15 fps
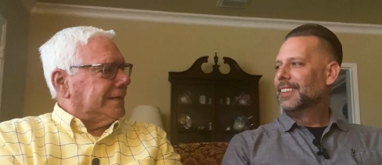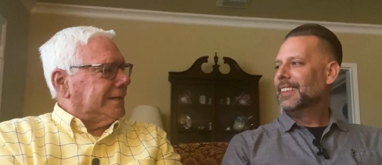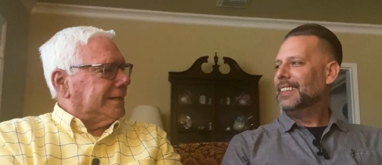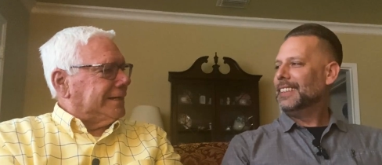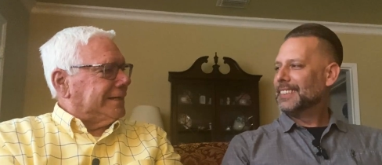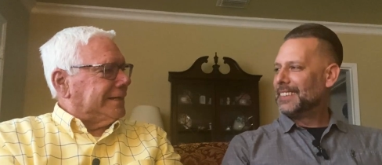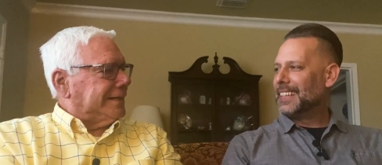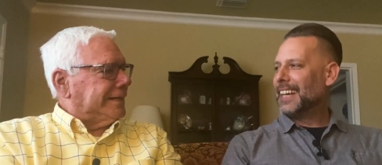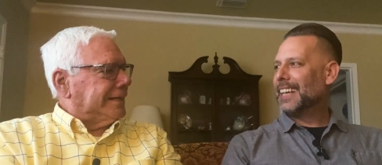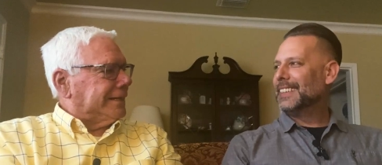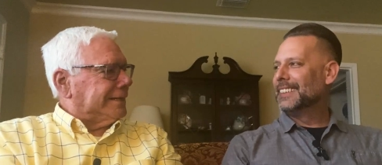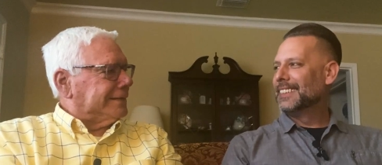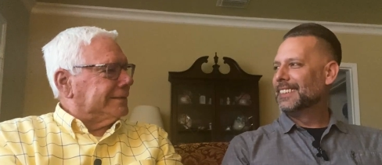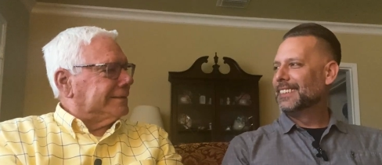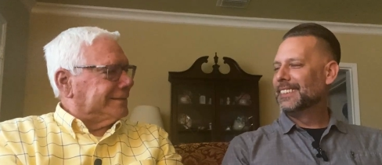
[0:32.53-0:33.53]
Speaker 1: Thanks,
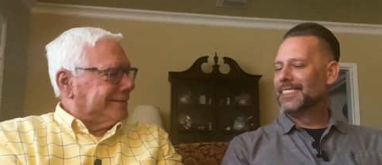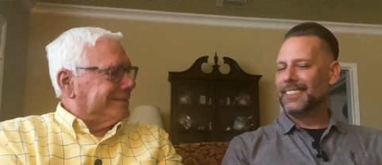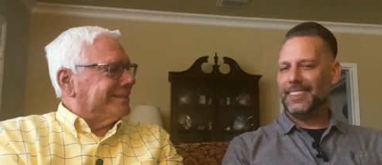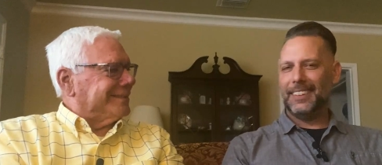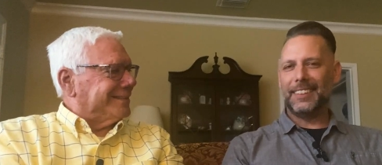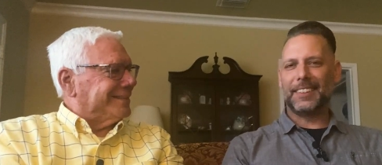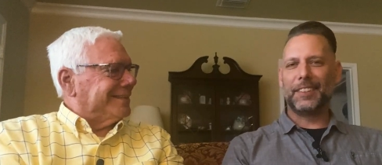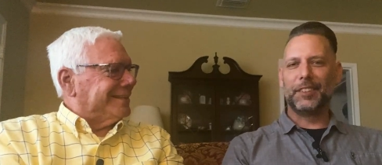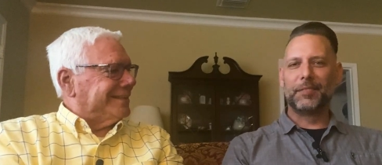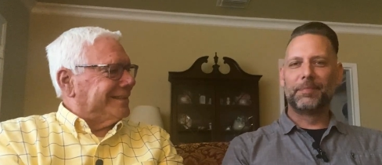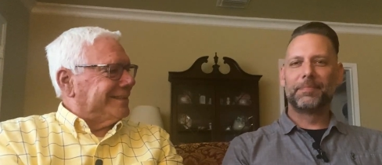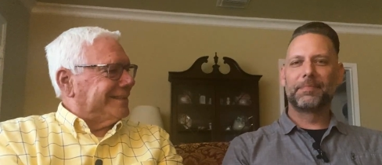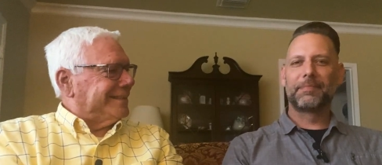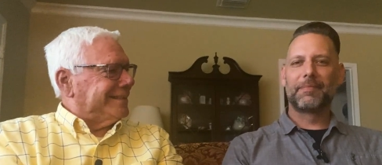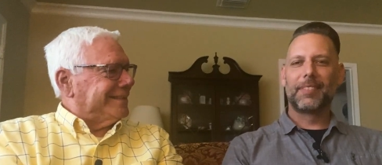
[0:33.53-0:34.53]
Dad. Thank you.
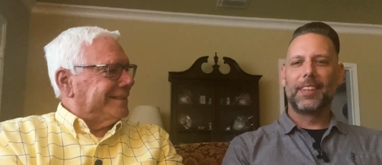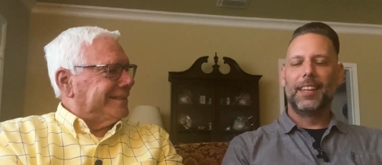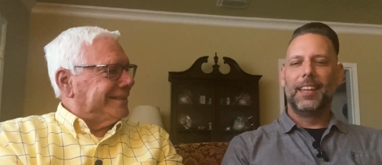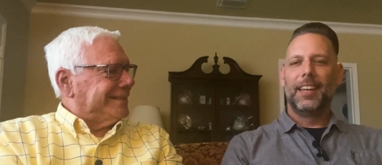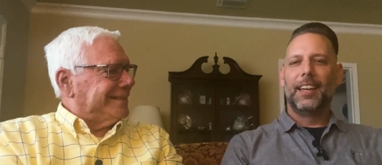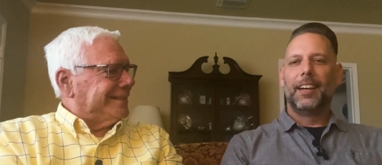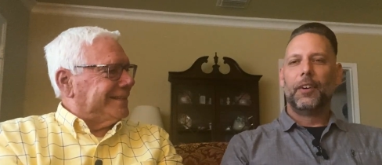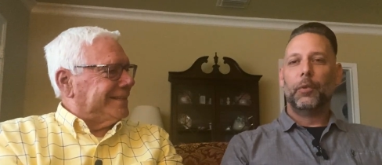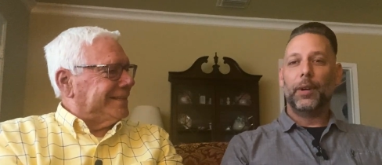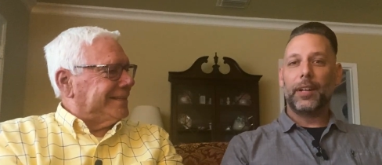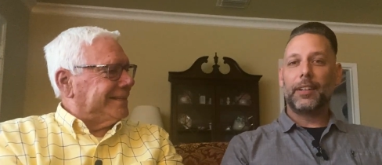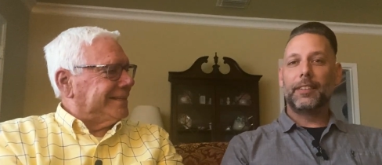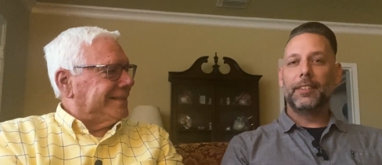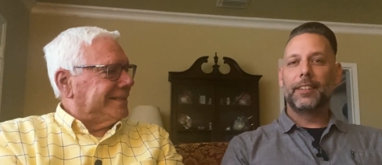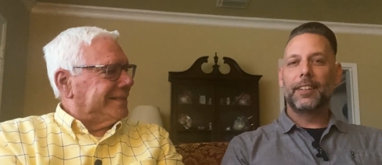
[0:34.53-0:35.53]

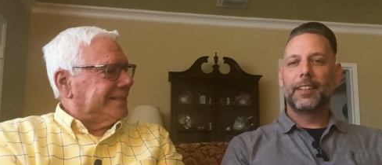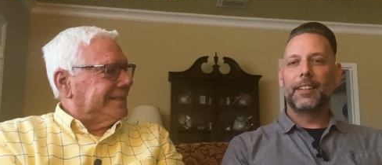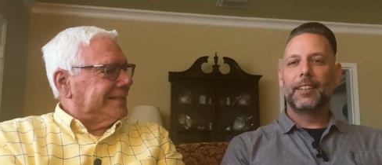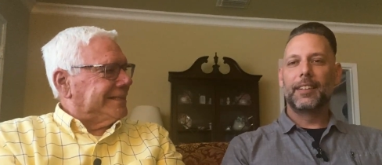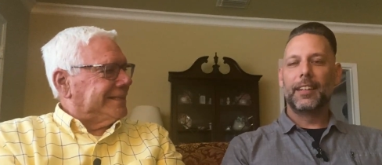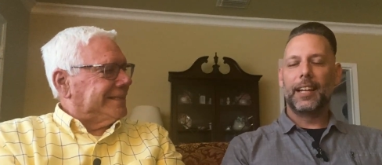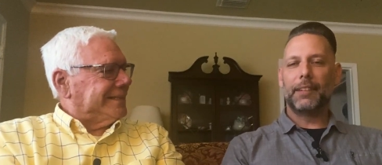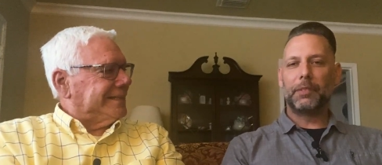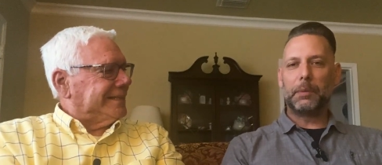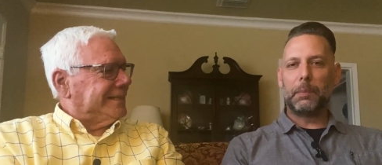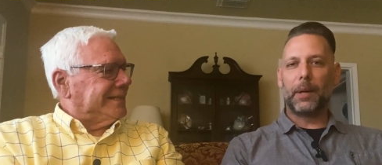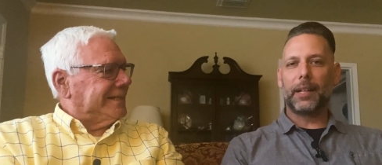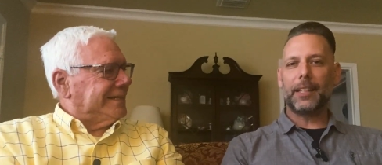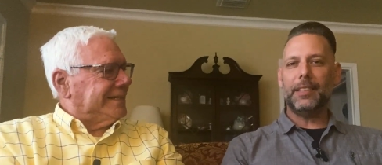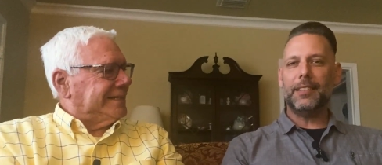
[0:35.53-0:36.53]
Well,
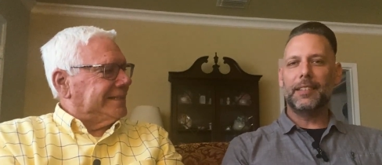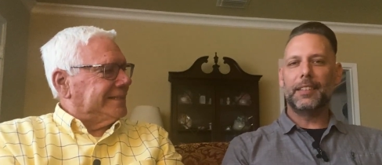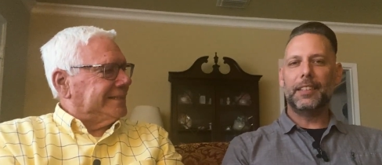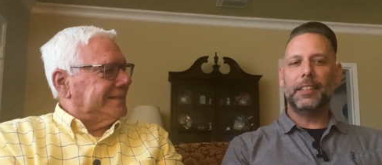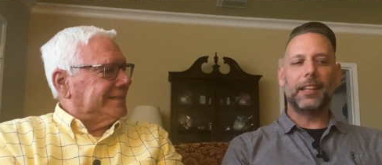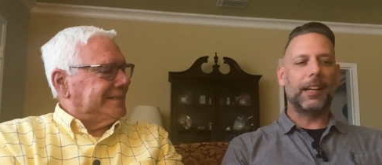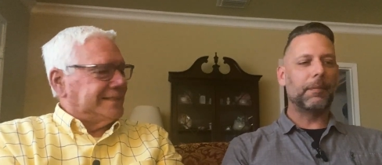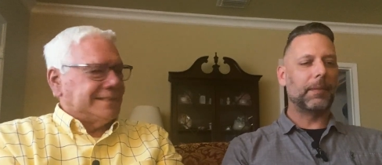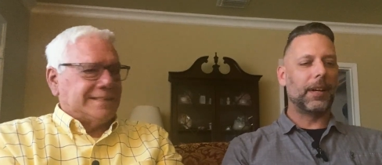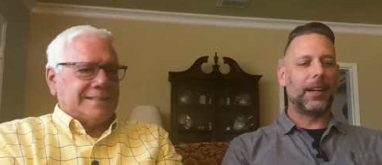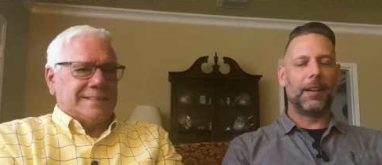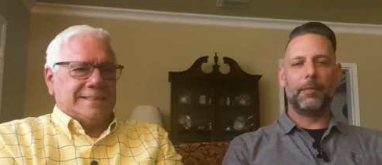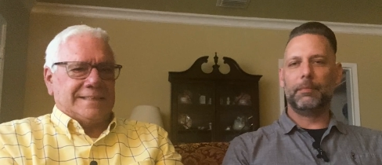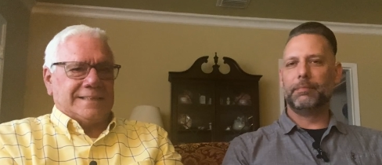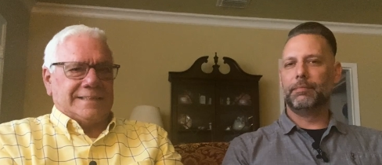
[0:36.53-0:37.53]
everybody, yep,
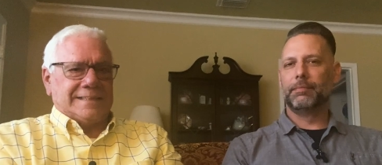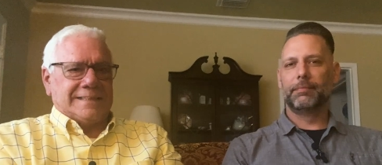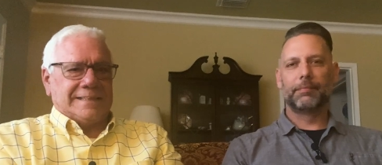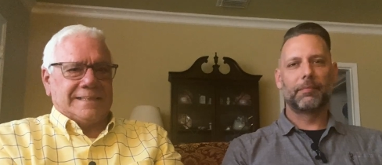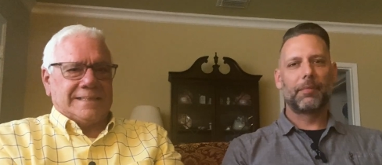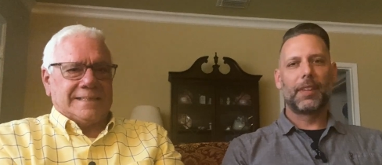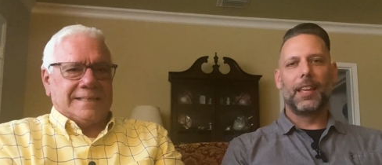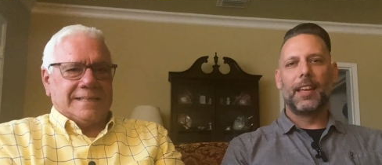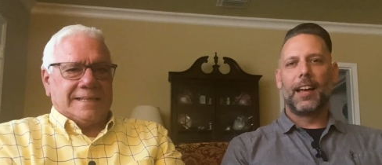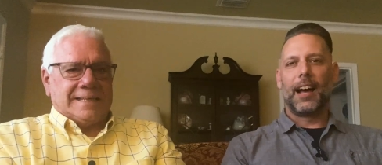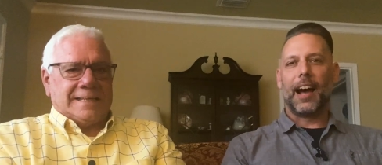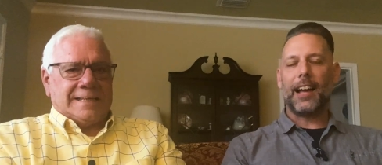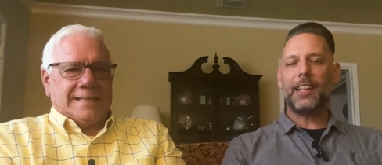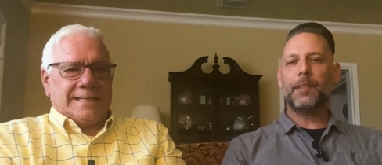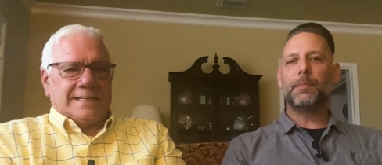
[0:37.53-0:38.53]
um,
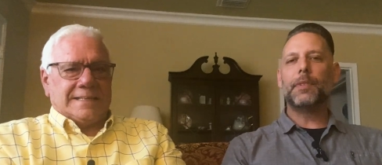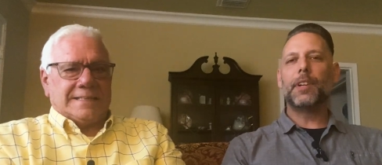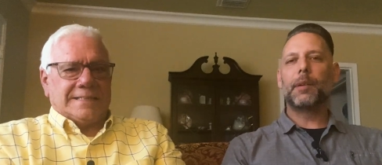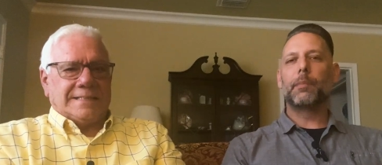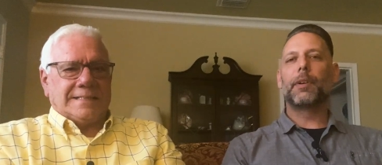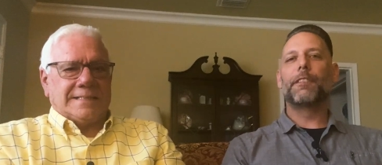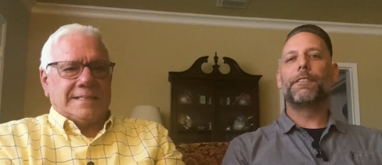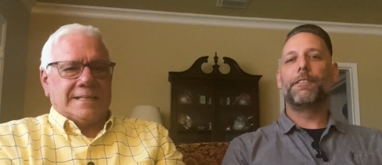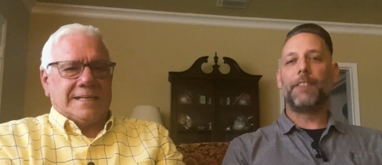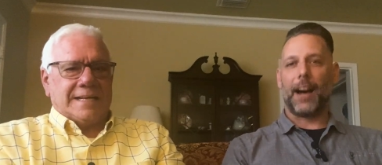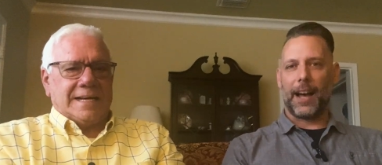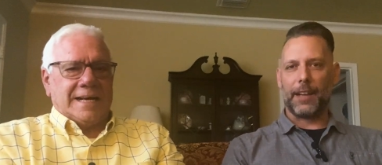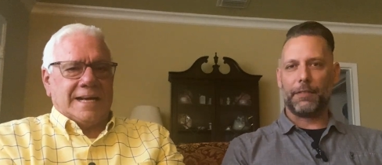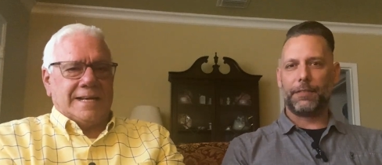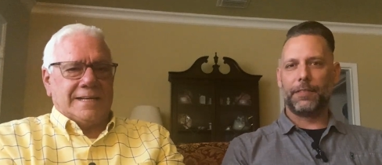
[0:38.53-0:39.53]
I am number
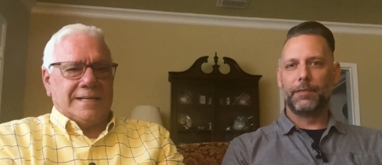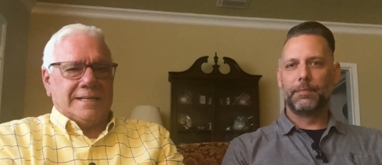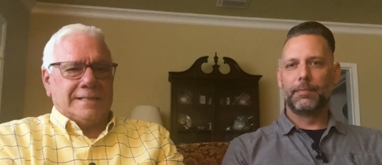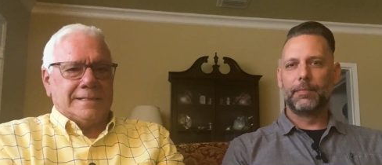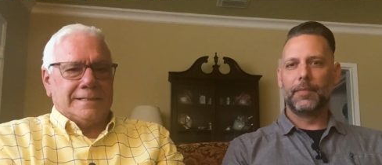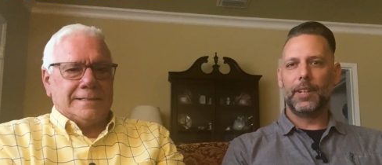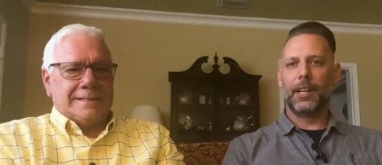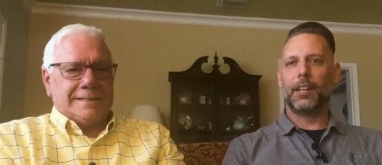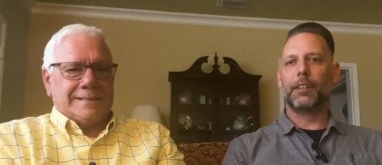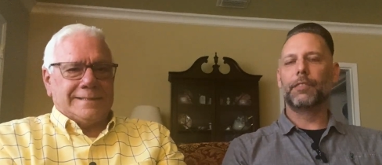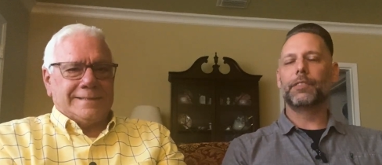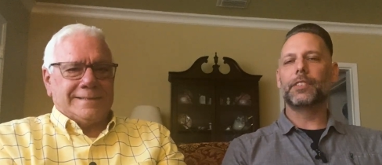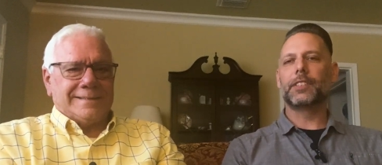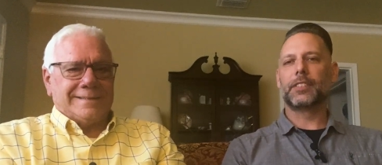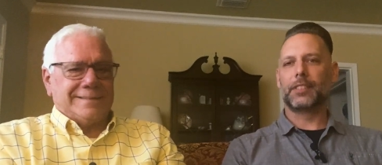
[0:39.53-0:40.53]
five
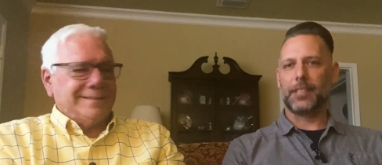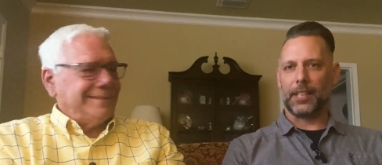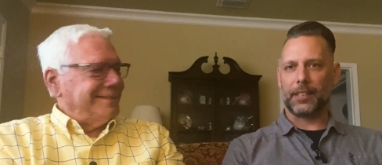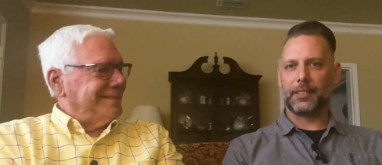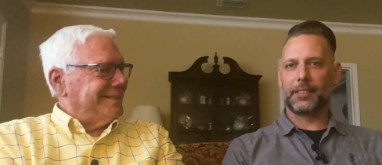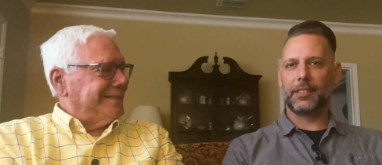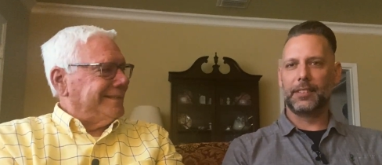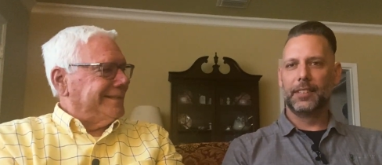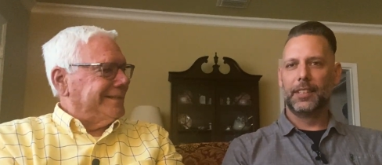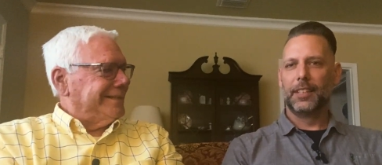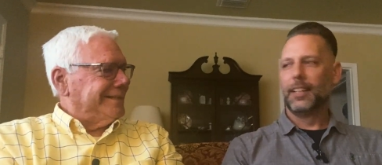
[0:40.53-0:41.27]
of six.